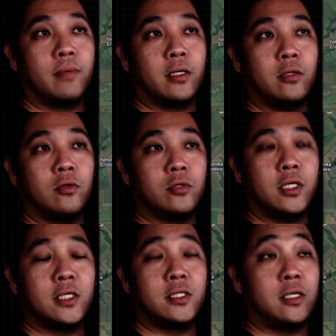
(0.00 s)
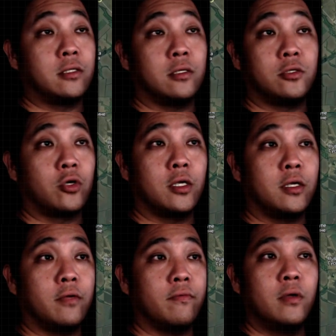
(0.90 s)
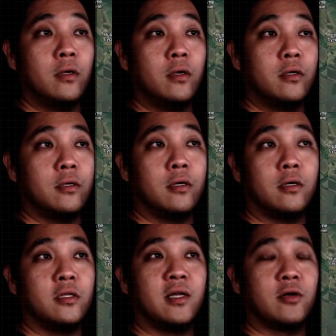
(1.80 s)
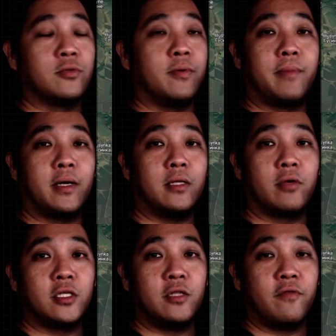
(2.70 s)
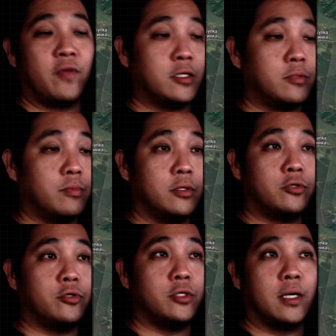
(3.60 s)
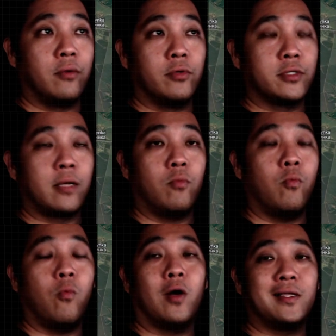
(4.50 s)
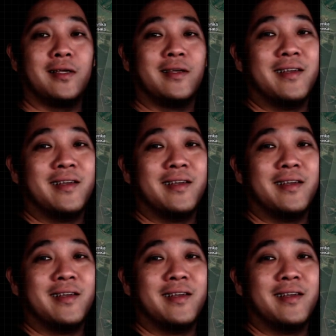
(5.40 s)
But no, this just a shocking announcement by the Russian Defense Ministry that I was like, what?